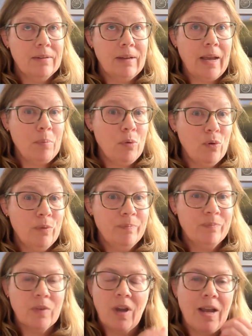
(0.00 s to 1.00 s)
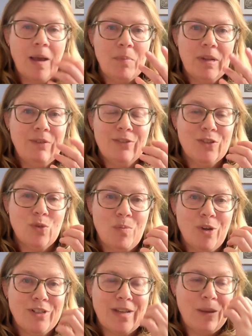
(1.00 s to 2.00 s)
April. I can't believe it's
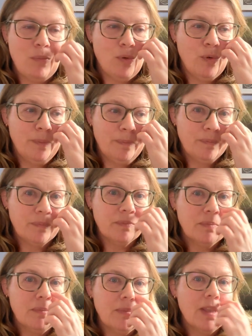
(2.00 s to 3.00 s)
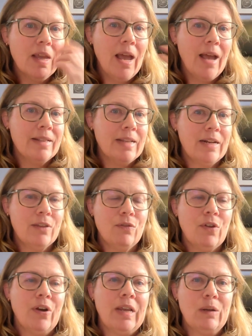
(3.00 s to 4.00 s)
almost April. And then at the
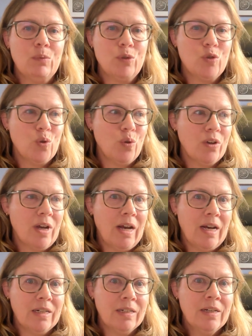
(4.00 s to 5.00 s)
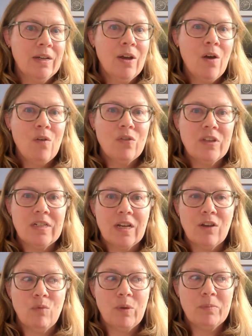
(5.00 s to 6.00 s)
very end, we'll draw the card for the
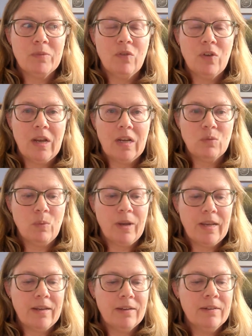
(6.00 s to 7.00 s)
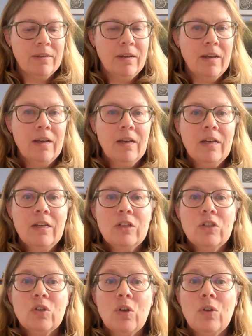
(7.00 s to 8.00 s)
deck of whips for next week.
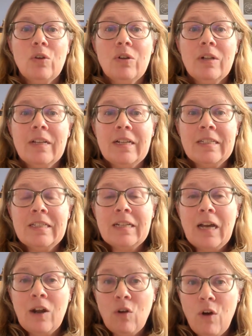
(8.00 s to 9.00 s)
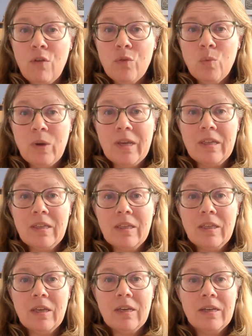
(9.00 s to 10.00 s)
So let's start off with
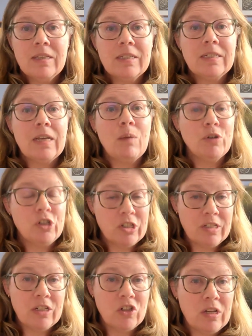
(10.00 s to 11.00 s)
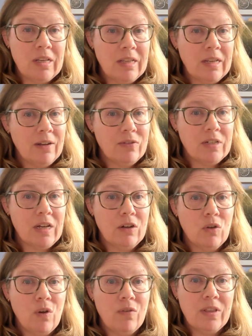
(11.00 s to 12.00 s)
the temperature stitching that I've done
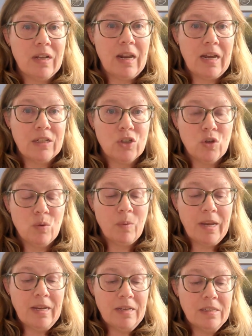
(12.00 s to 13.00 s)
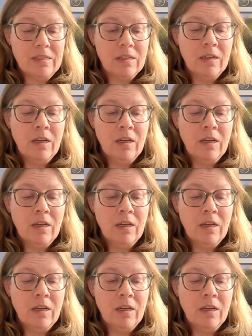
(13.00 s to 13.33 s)
over the last 2 weeks.